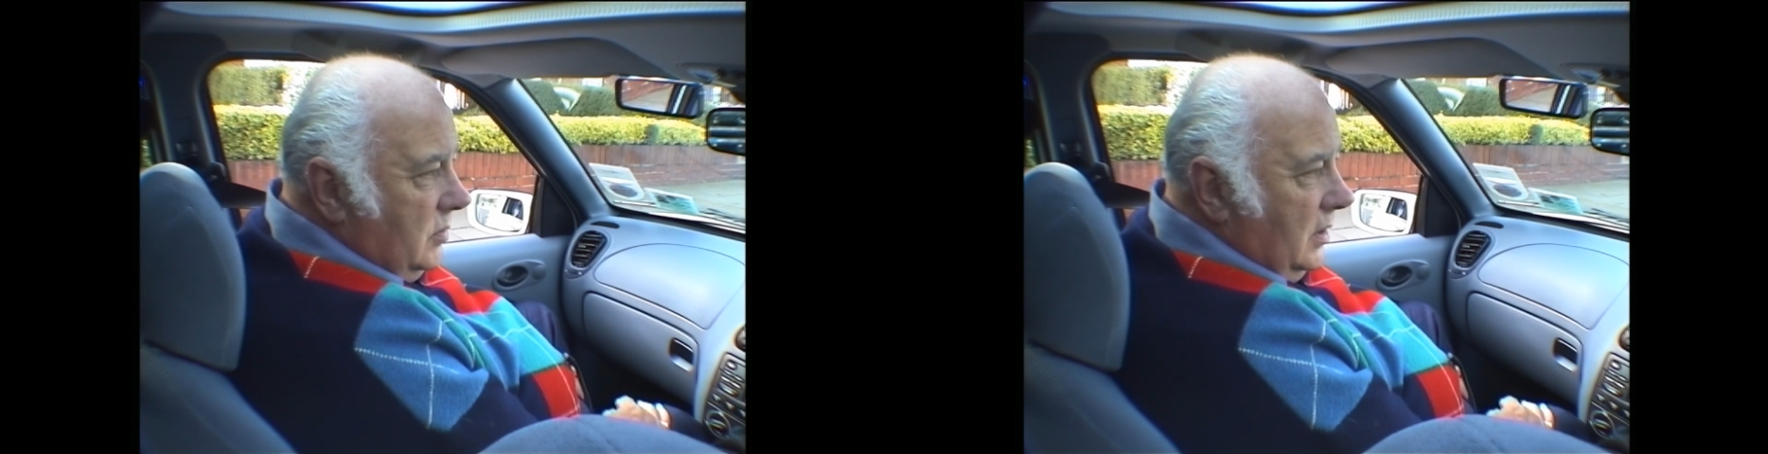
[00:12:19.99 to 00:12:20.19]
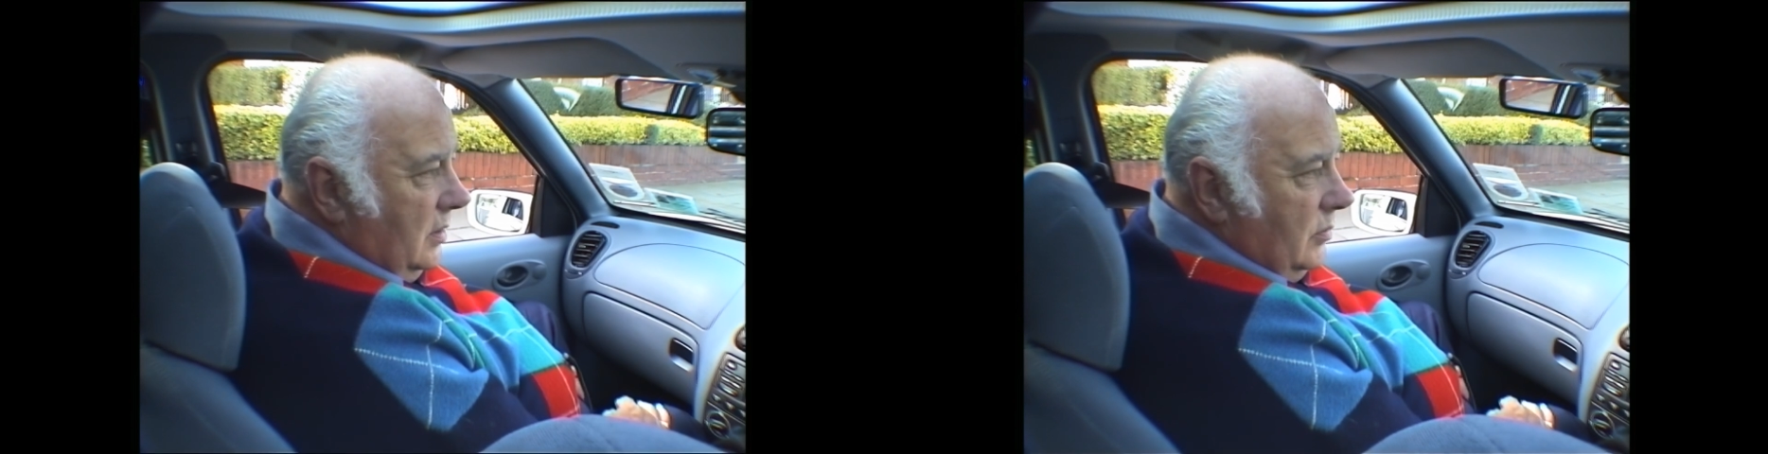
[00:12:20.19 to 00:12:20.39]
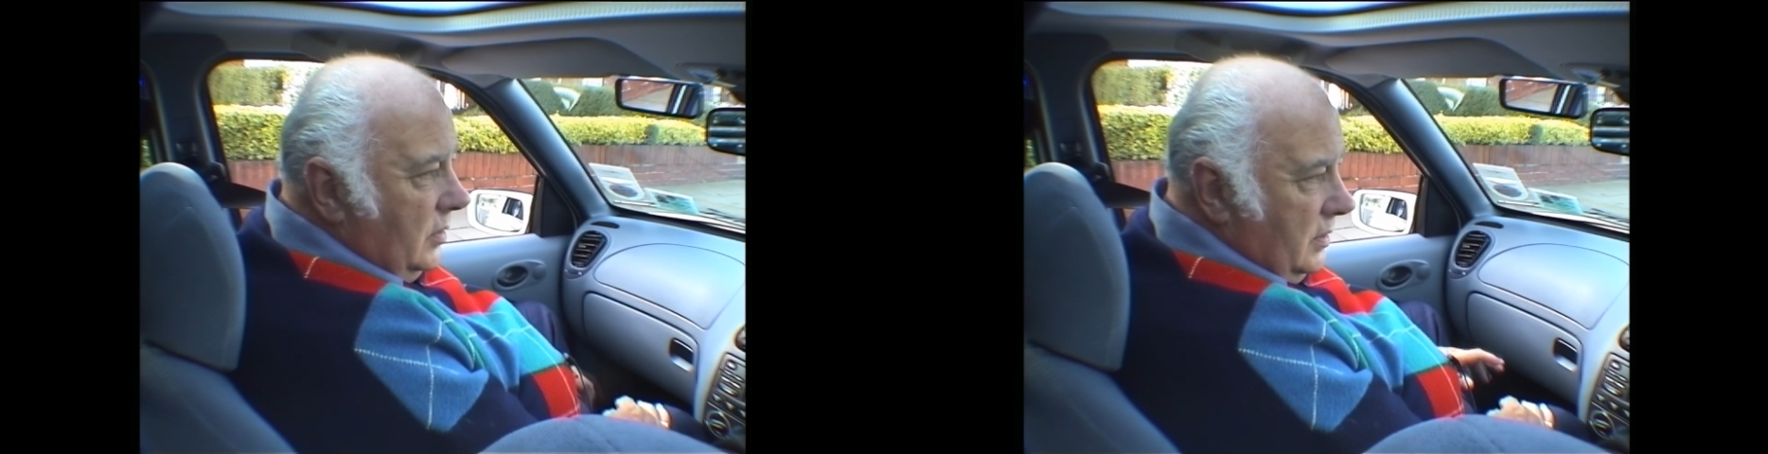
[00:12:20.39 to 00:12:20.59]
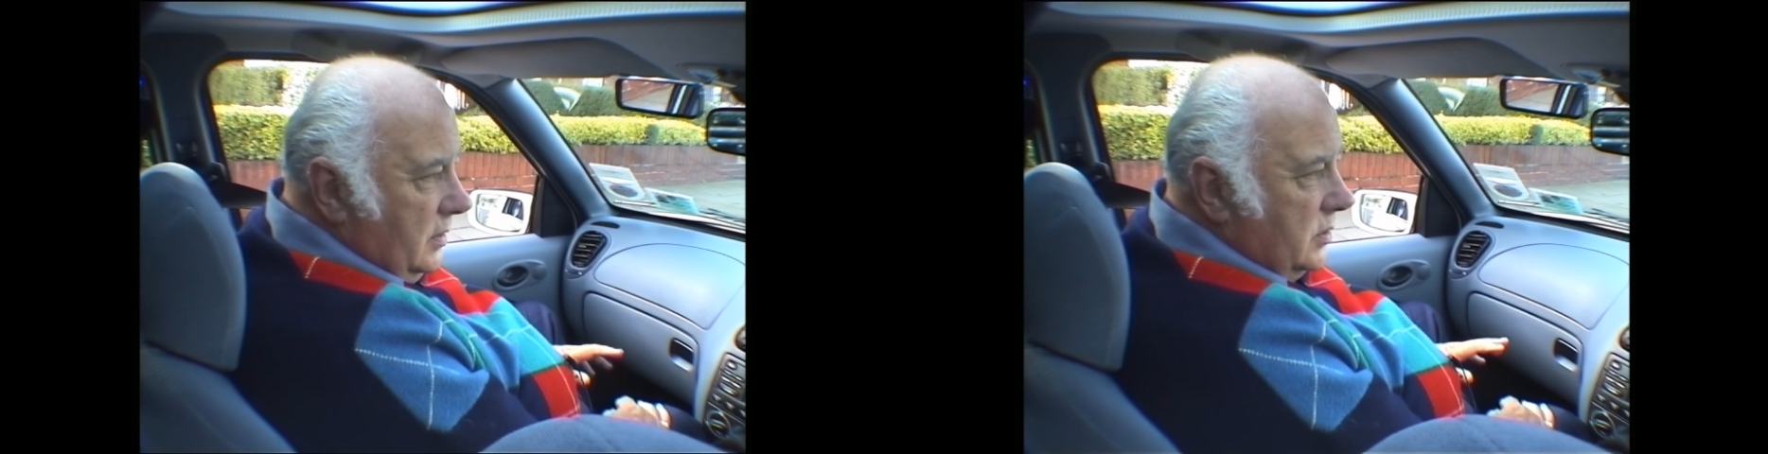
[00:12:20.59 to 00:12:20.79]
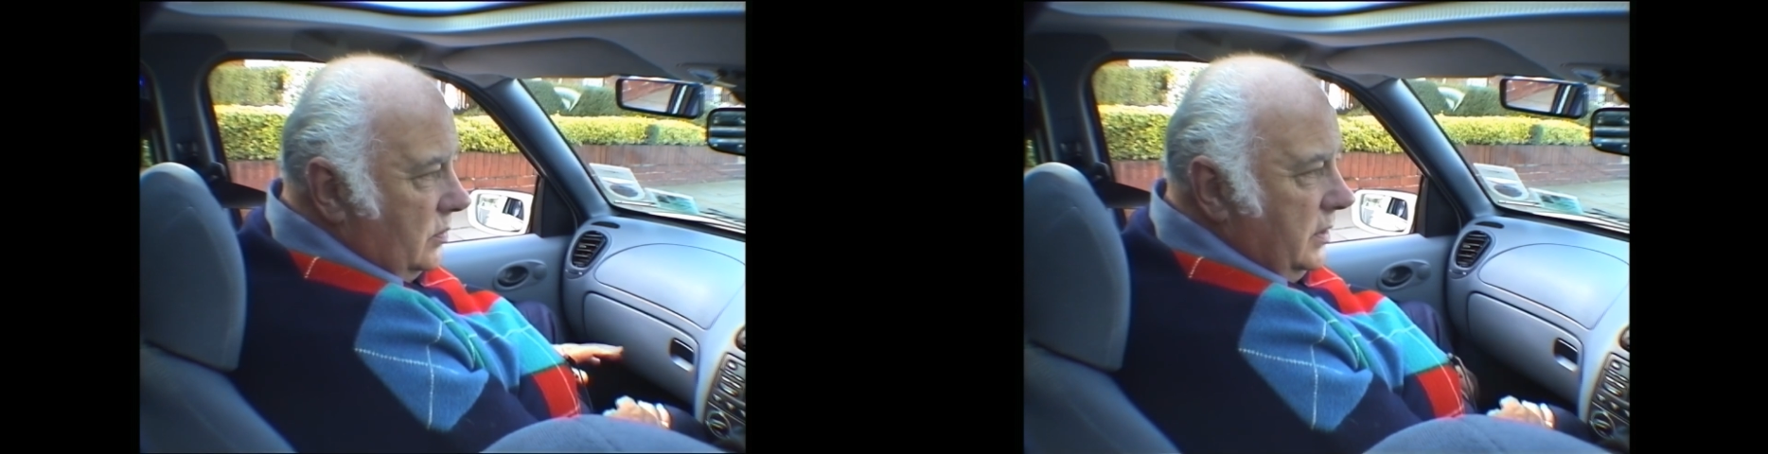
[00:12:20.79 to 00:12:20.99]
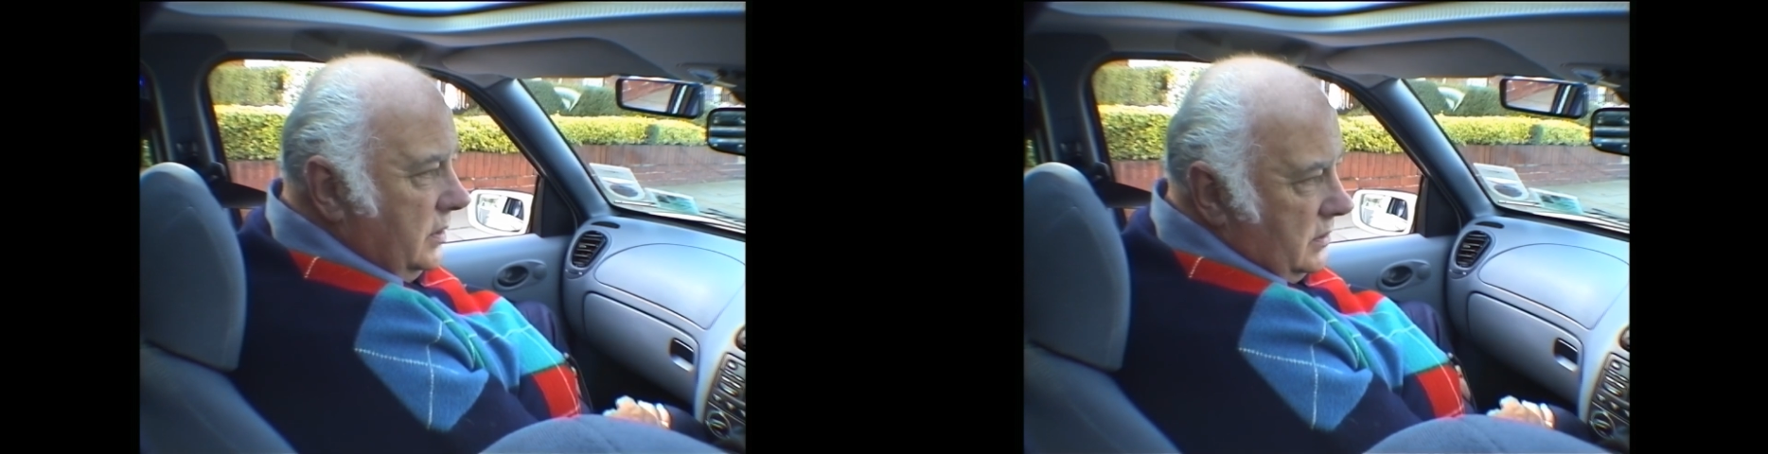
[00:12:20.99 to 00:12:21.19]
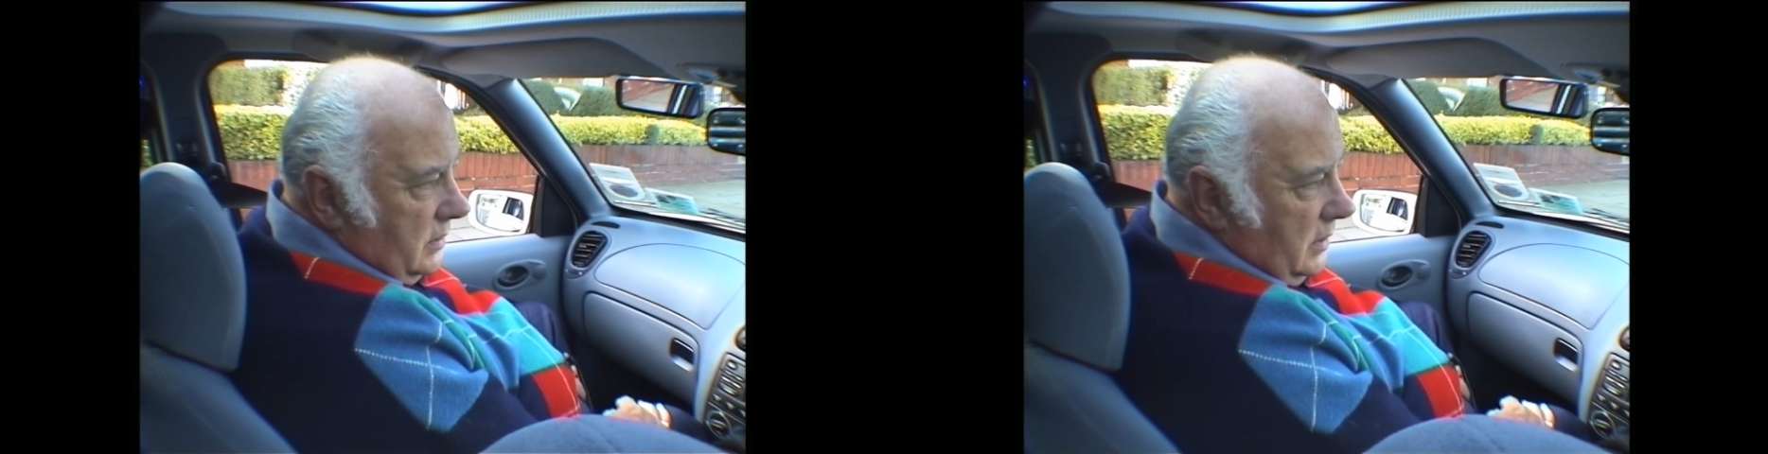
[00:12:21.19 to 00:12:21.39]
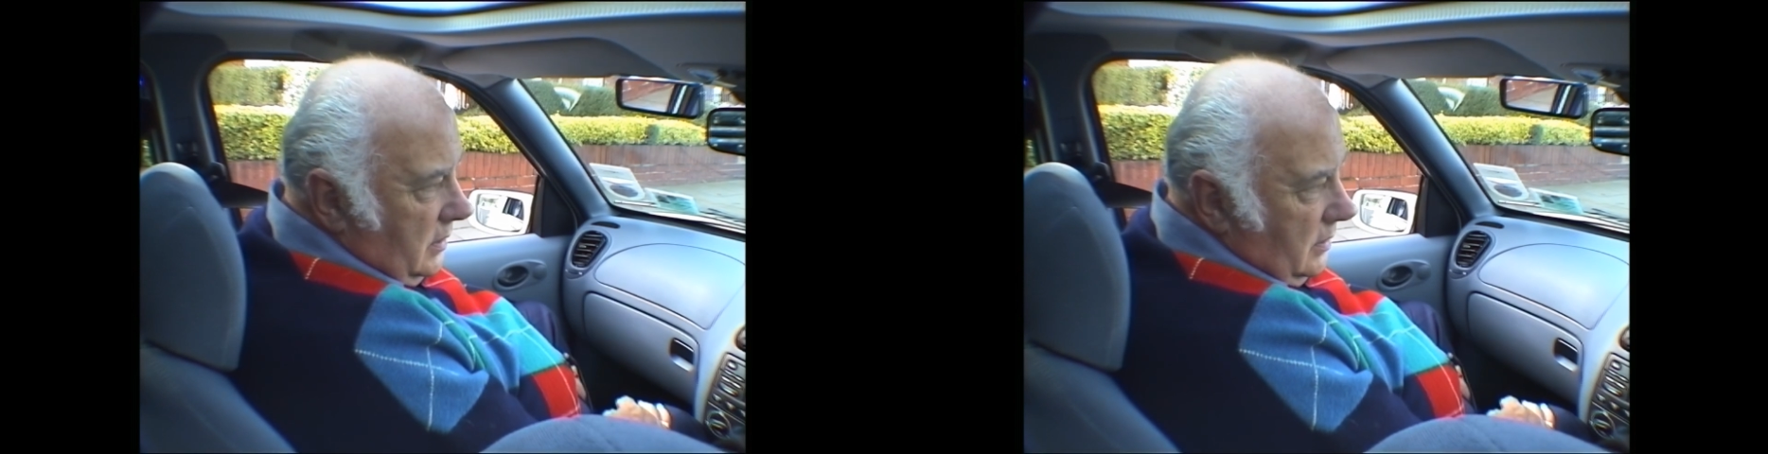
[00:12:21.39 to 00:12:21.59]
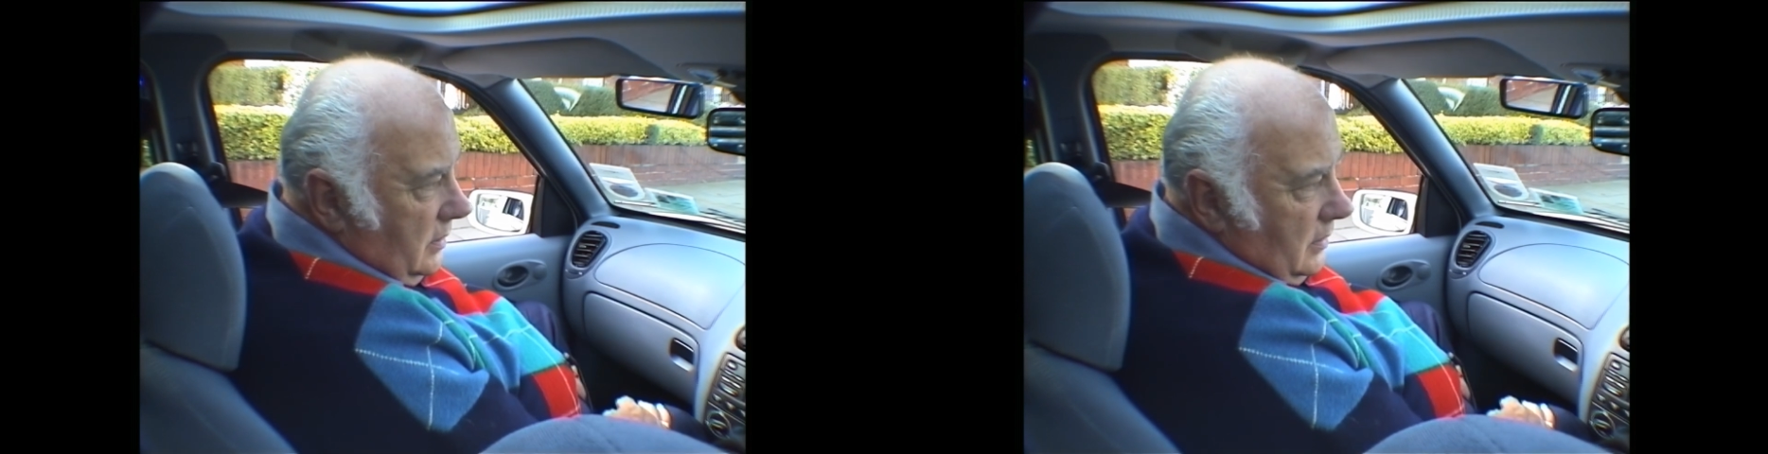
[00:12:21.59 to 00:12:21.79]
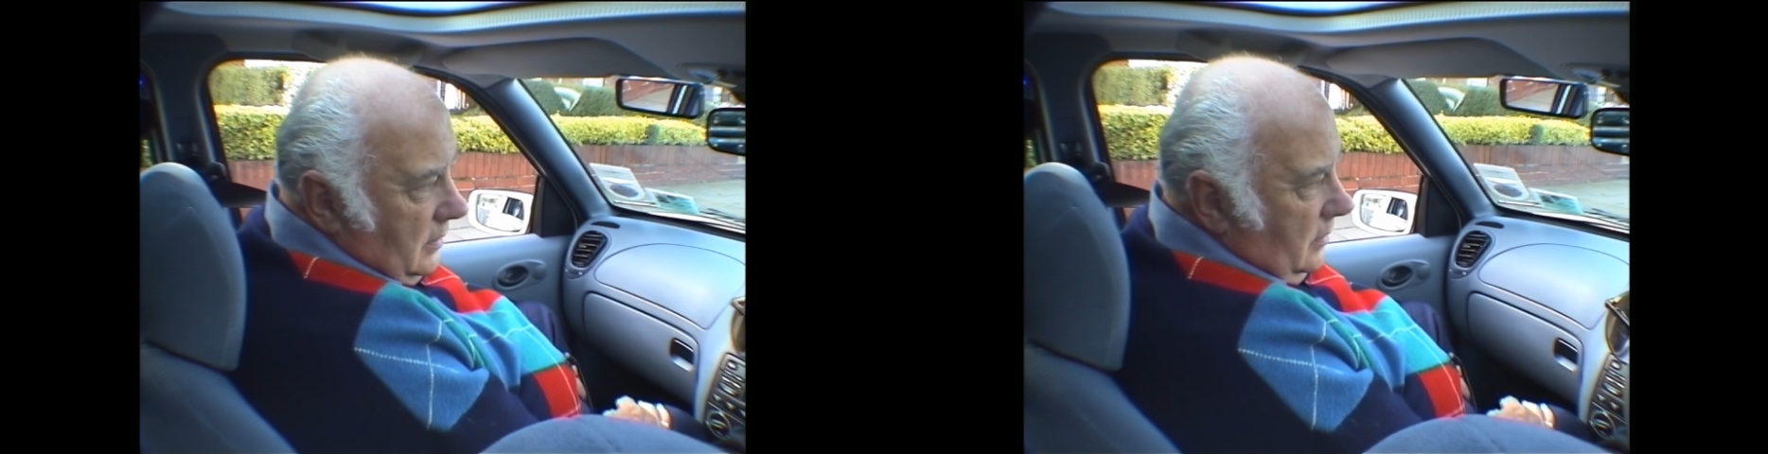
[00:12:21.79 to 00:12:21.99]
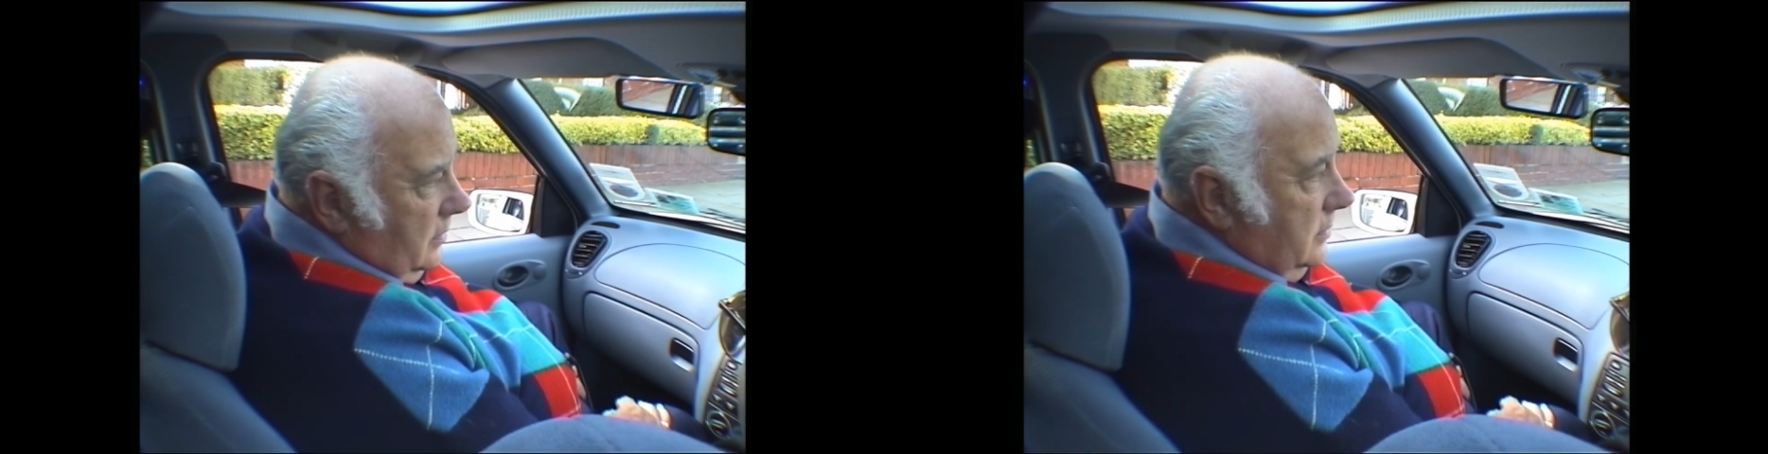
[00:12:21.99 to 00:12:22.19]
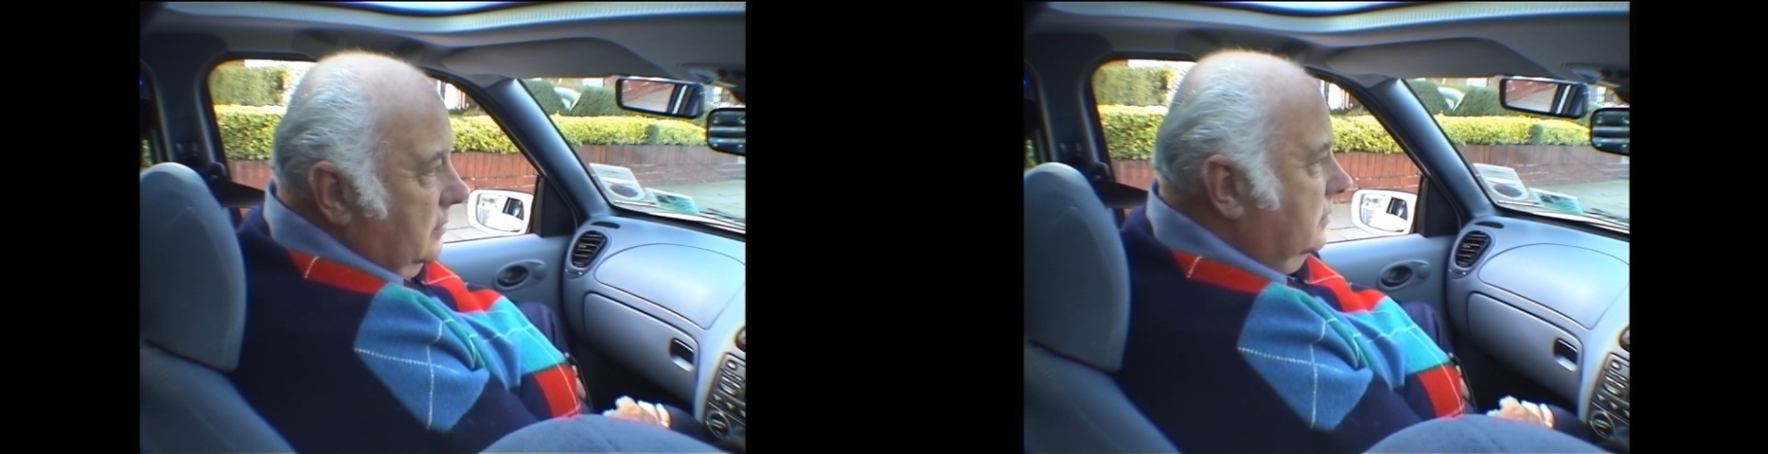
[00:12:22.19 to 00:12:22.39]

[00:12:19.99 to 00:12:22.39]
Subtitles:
camber and it's quite tight and you think,